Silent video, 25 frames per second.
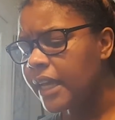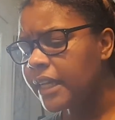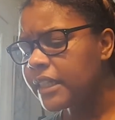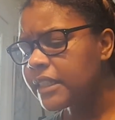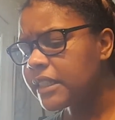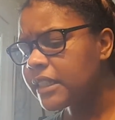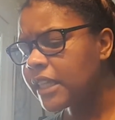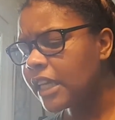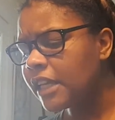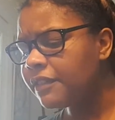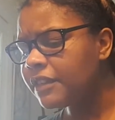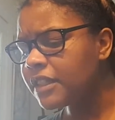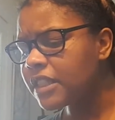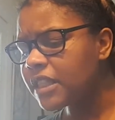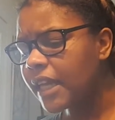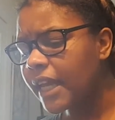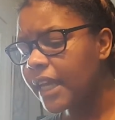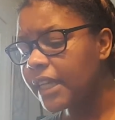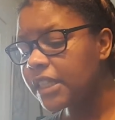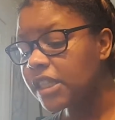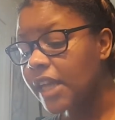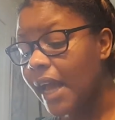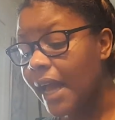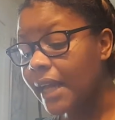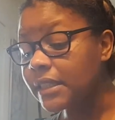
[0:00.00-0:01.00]
Stevie
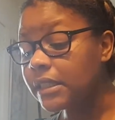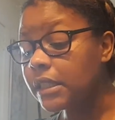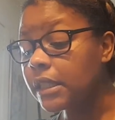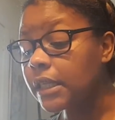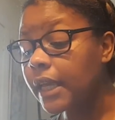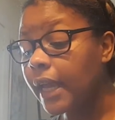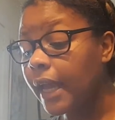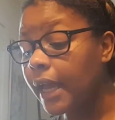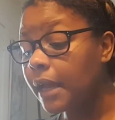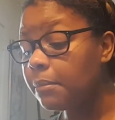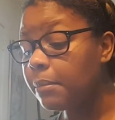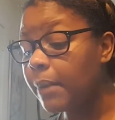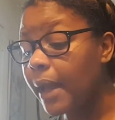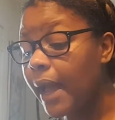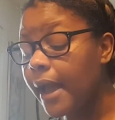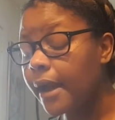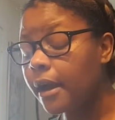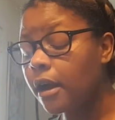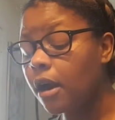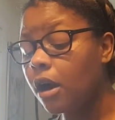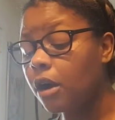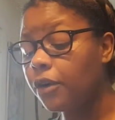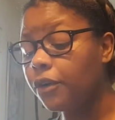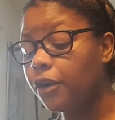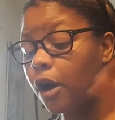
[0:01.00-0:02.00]
said Jocelyn came
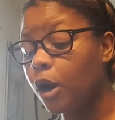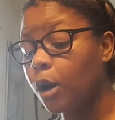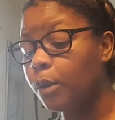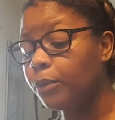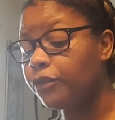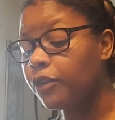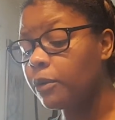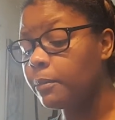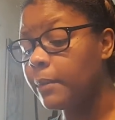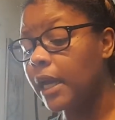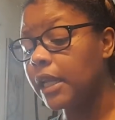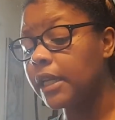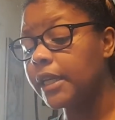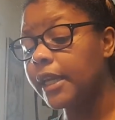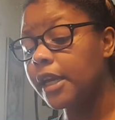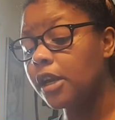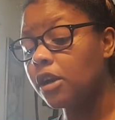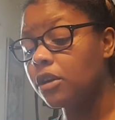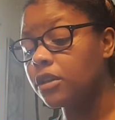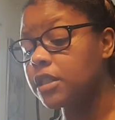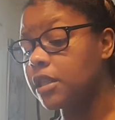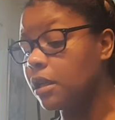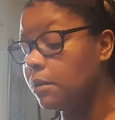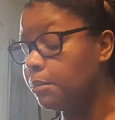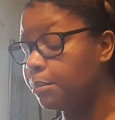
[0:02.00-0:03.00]
back from LA
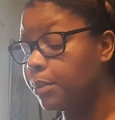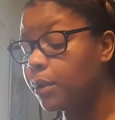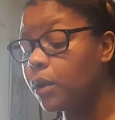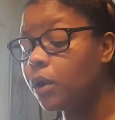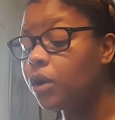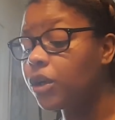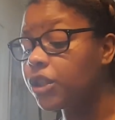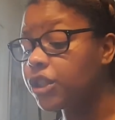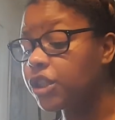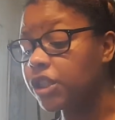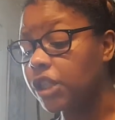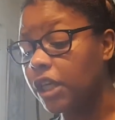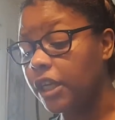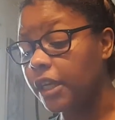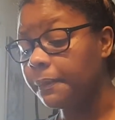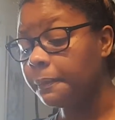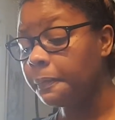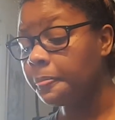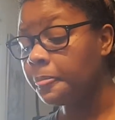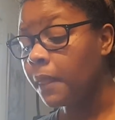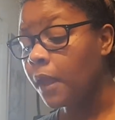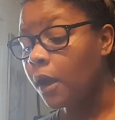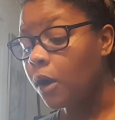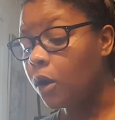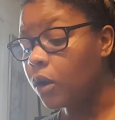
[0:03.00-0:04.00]
on some
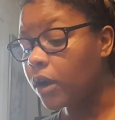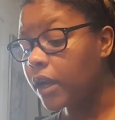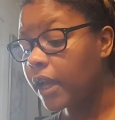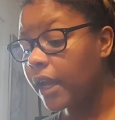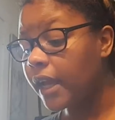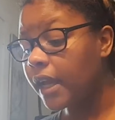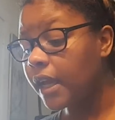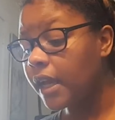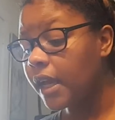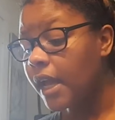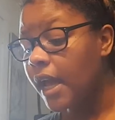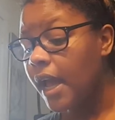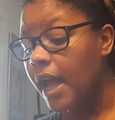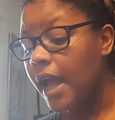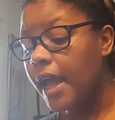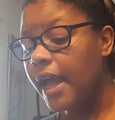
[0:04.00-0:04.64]
bullshit, okay?